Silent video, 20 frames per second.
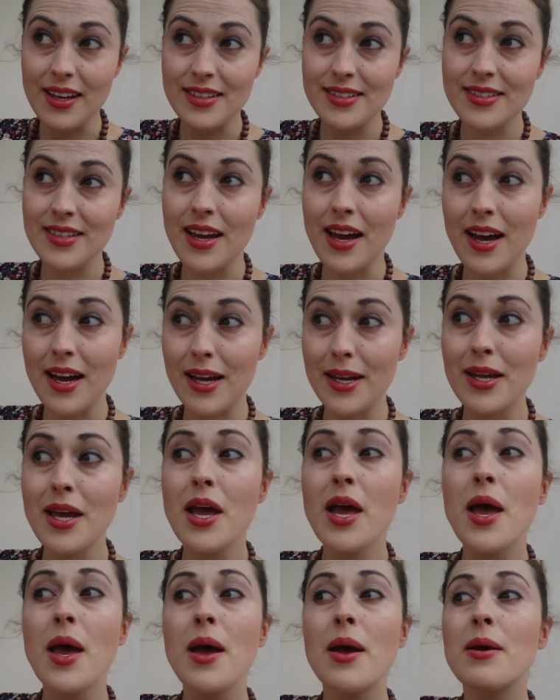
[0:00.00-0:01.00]
as I
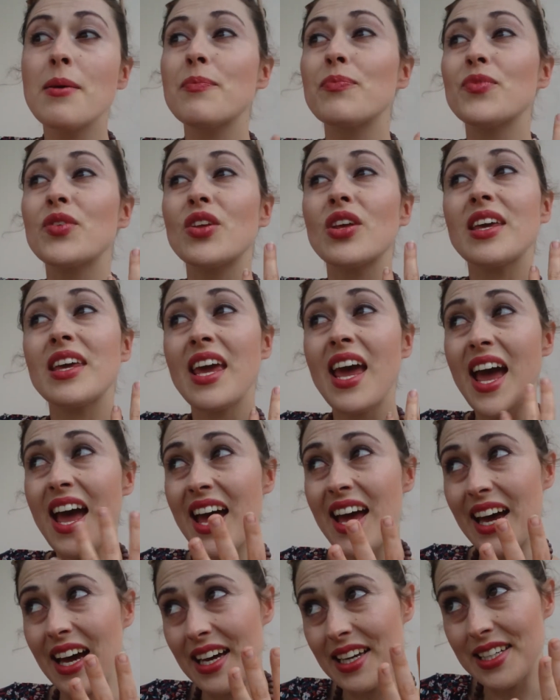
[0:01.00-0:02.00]

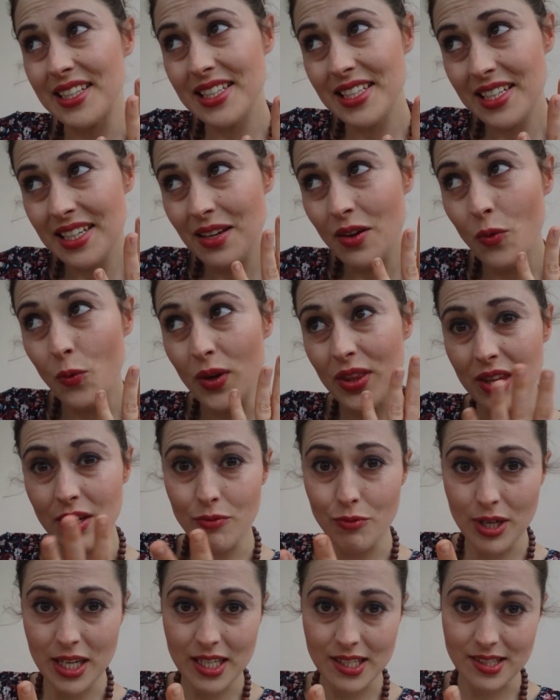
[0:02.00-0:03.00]
can
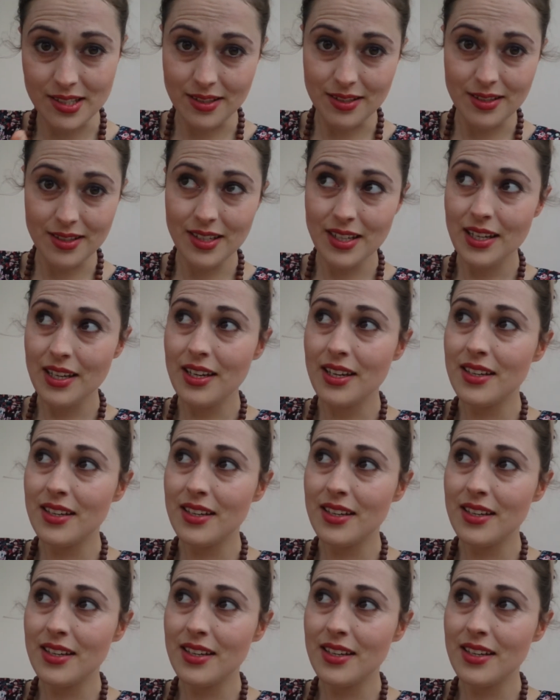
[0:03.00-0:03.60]
within reason.